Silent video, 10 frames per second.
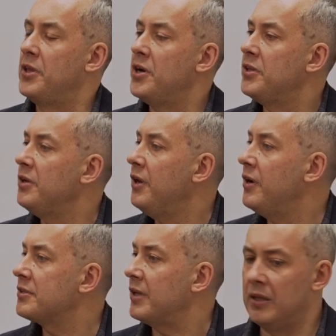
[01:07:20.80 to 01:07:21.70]
13
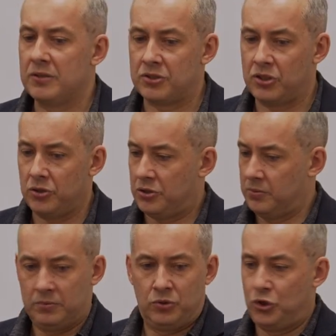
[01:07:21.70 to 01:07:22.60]
years and saw
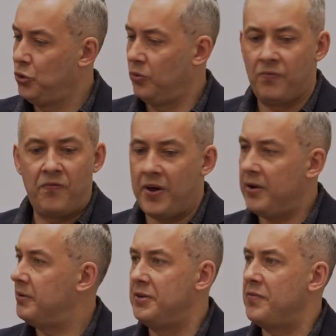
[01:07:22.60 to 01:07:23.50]
two
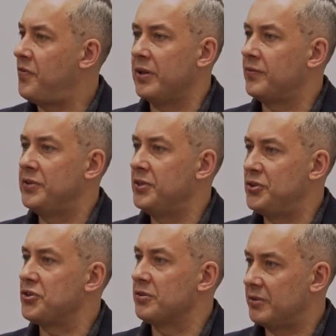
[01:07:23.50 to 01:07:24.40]
very different
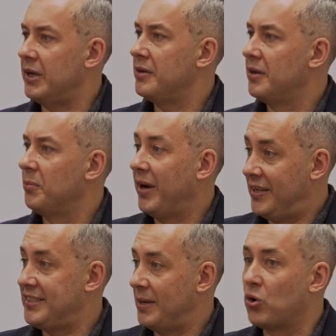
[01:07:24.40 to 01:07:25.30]
decisions, right? By
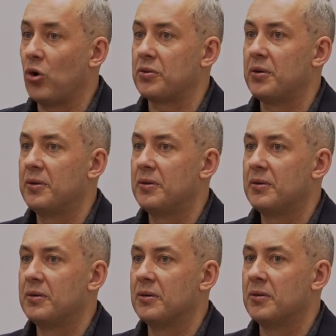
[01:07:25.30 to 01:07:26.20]
the same court.
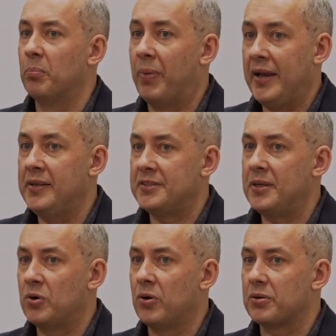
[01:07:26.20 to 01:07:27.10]
By the
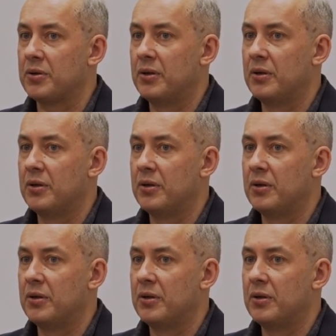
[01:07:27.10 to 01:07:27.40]
same court.